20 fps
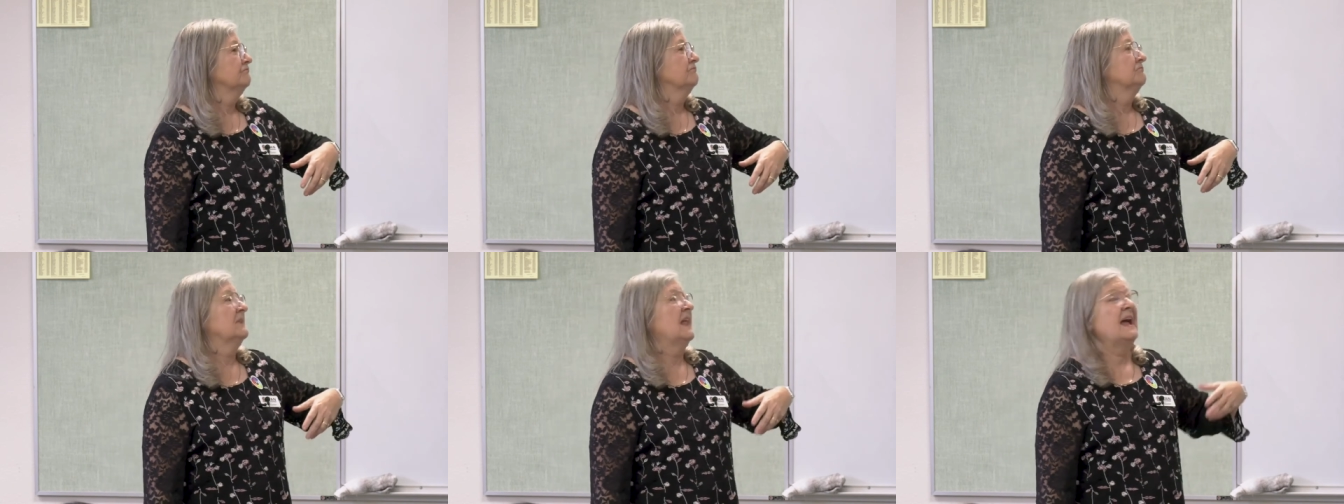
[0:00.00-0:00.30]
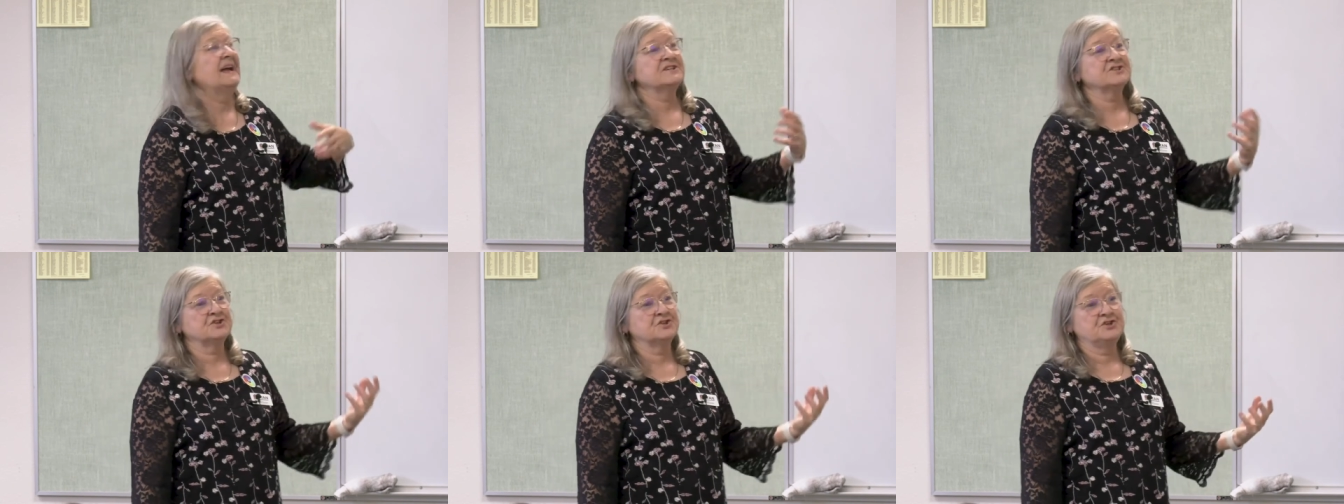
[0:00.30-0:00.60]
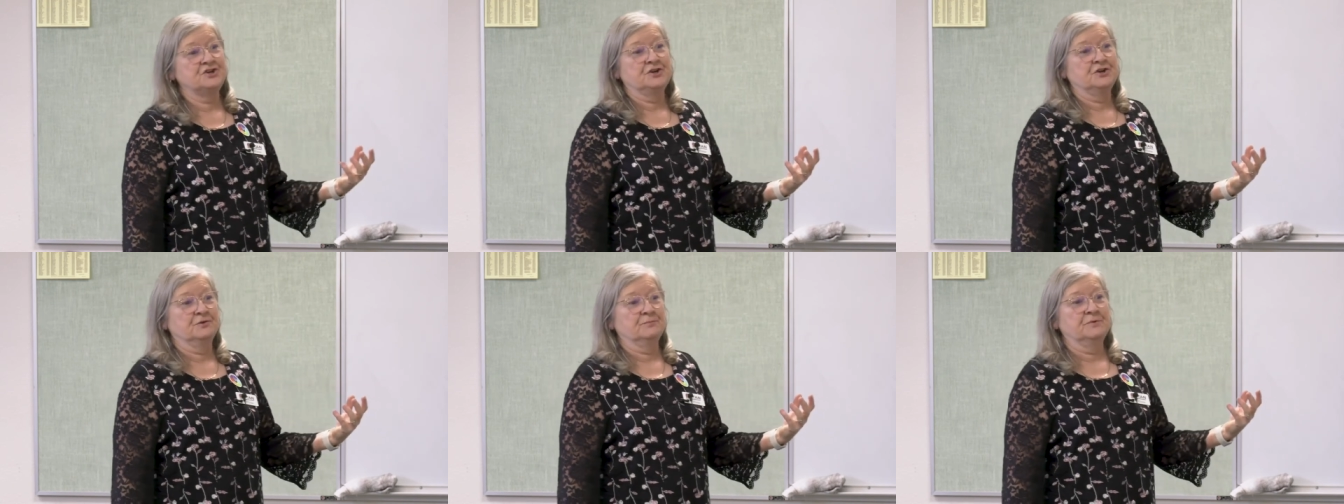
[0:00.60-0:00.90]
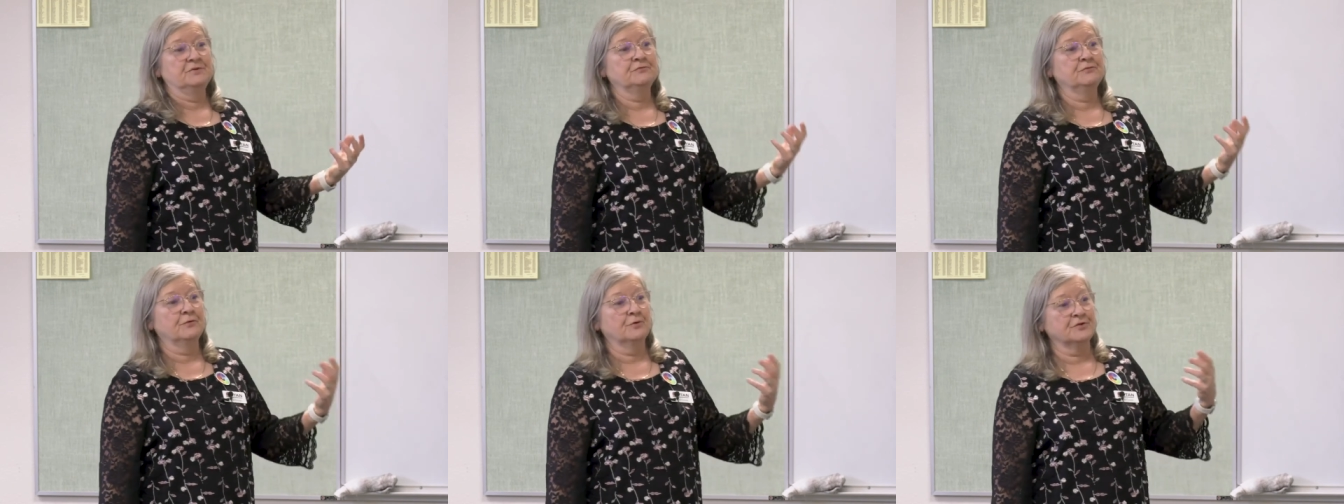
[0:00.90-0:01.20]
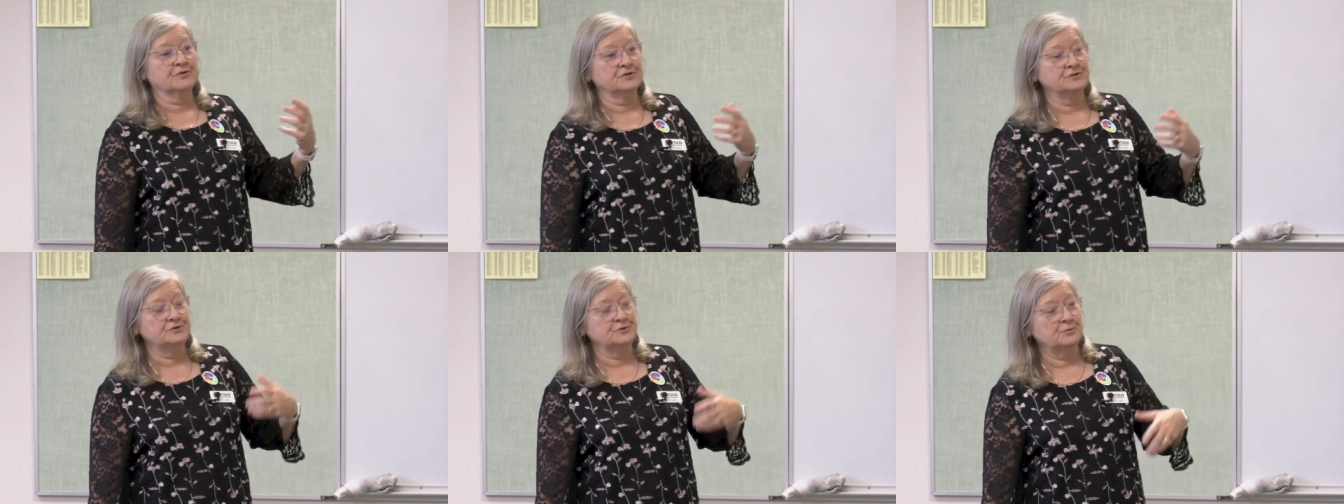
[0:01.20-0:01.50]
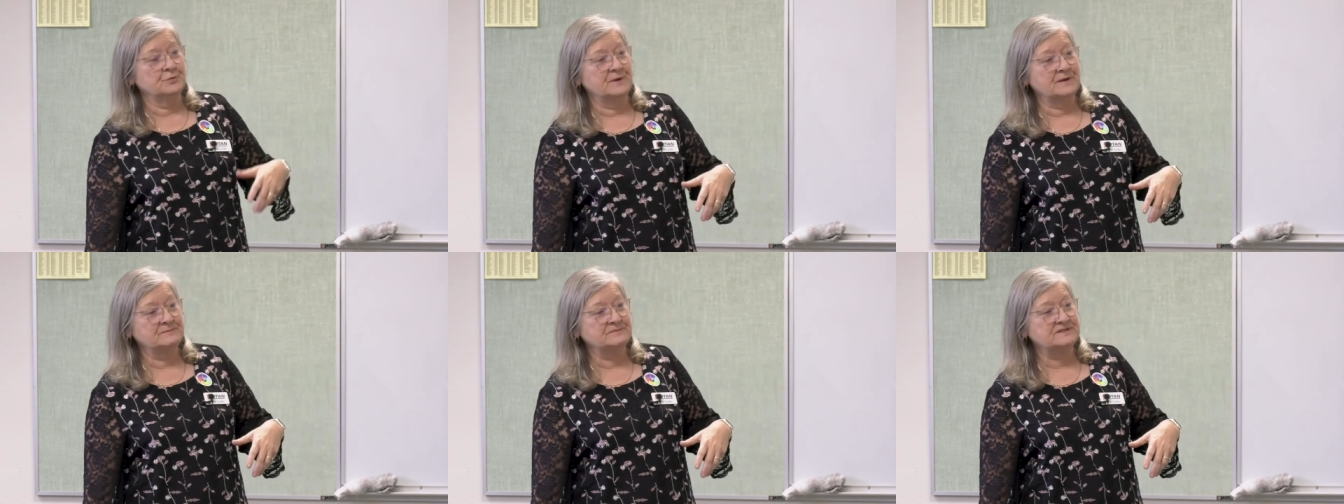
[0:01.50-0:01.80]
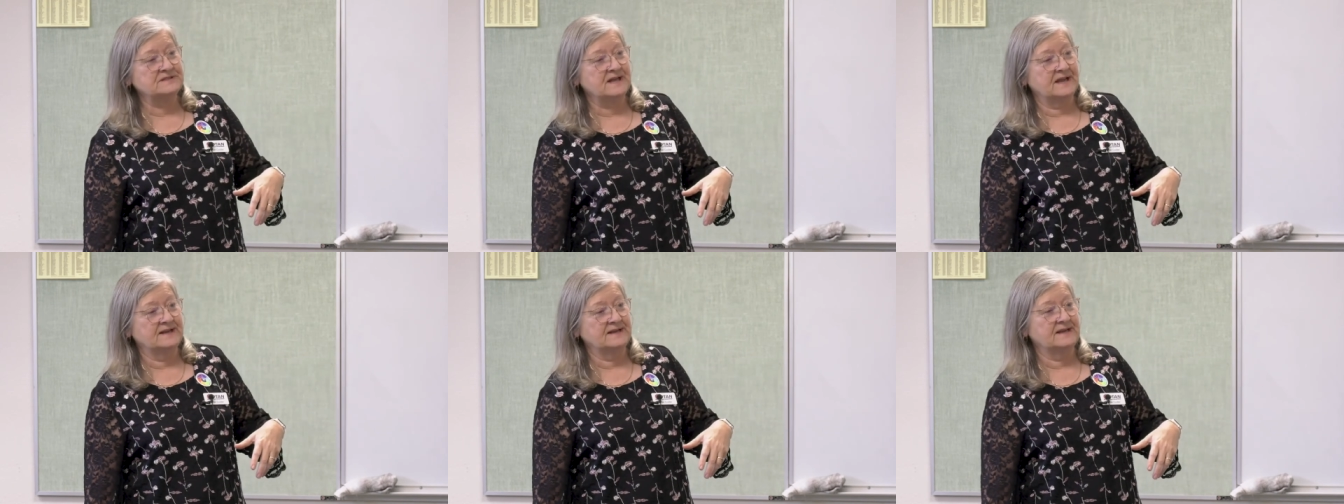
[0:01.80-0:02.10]
last year before the new
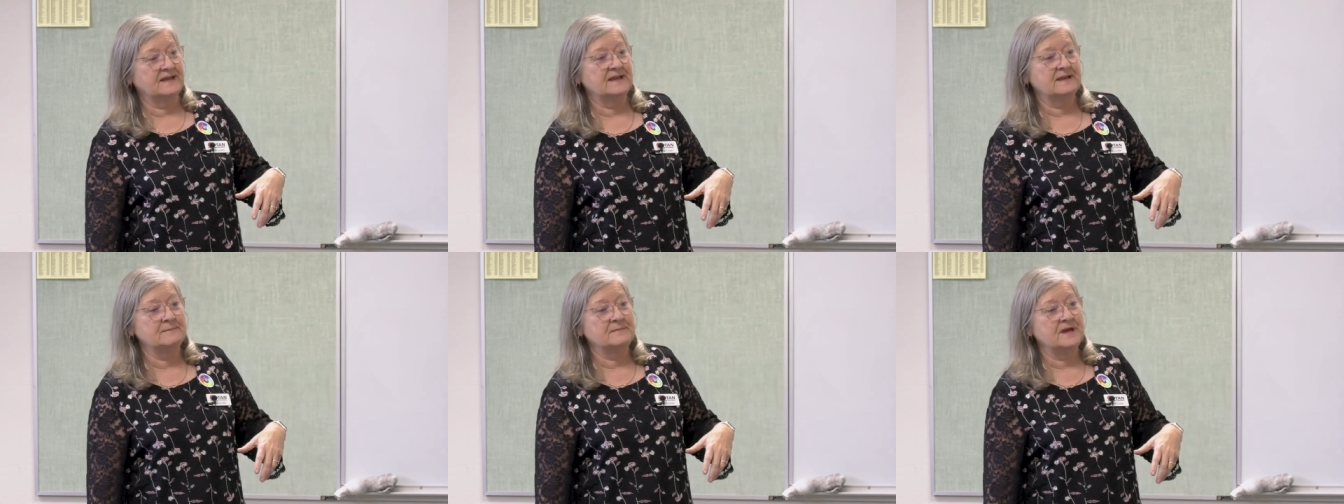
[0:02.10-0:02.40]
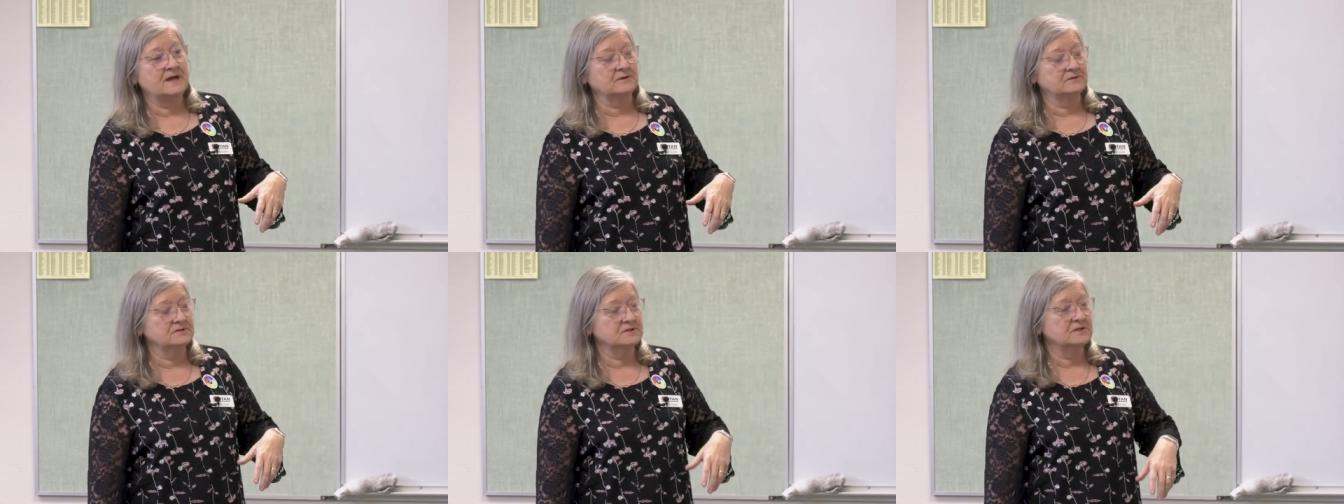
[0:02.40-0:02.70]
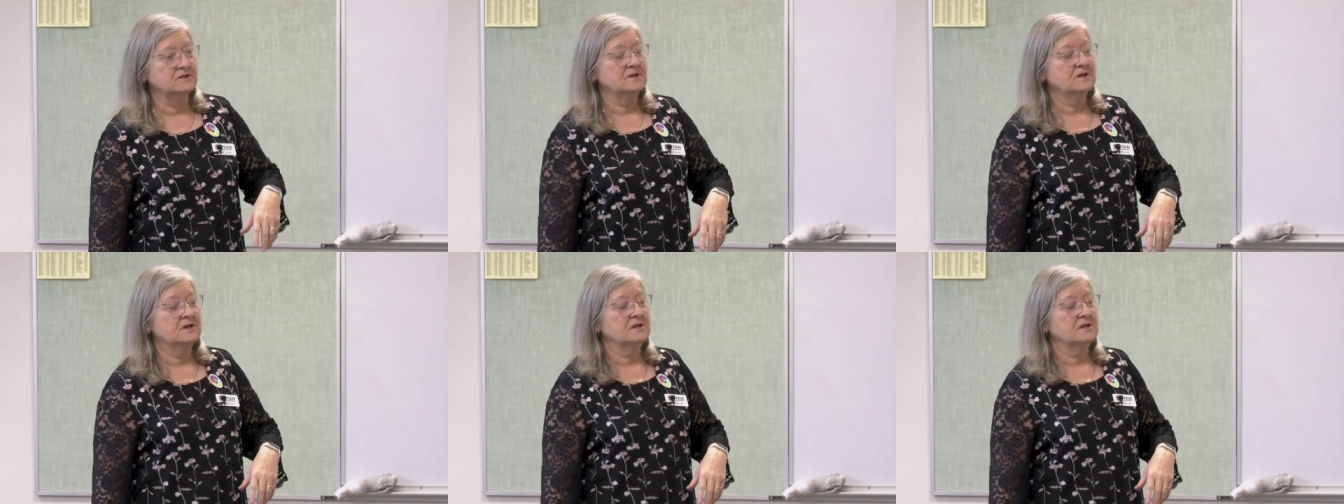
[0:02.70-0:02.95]
website came out,